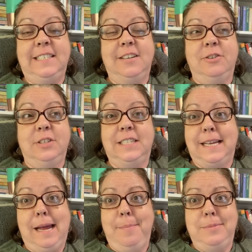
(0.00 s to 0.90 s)
So she's
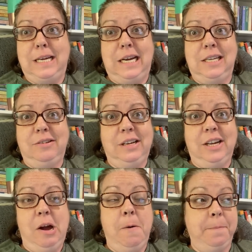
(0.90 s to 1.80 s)
like, I'm done. You can
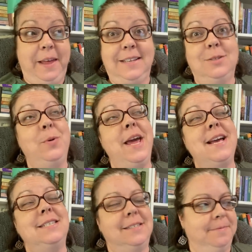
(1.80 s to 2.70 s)
go. I'm like,
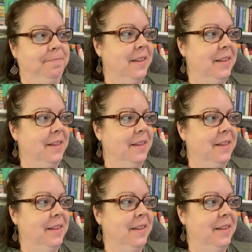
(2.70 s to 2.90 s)
sweet.